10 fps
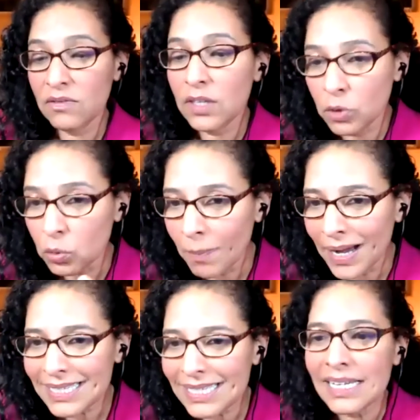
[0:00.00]
them, you
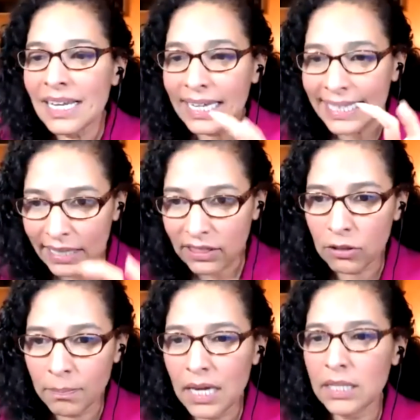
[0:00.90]
must get their
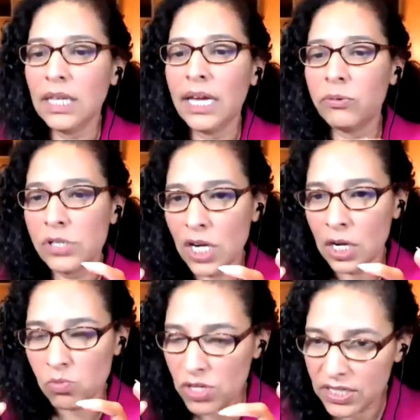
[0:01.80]
body language
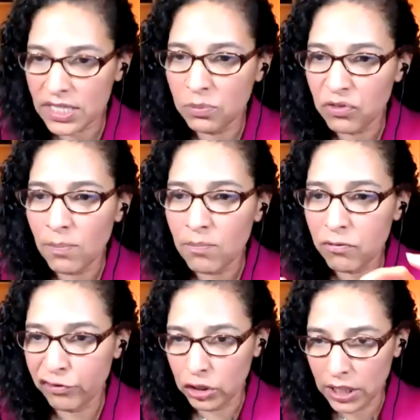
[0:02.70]
and receive them
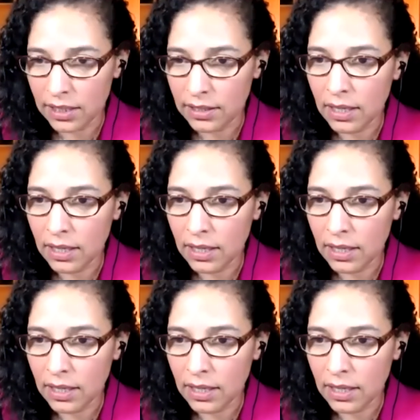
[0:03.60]
fully.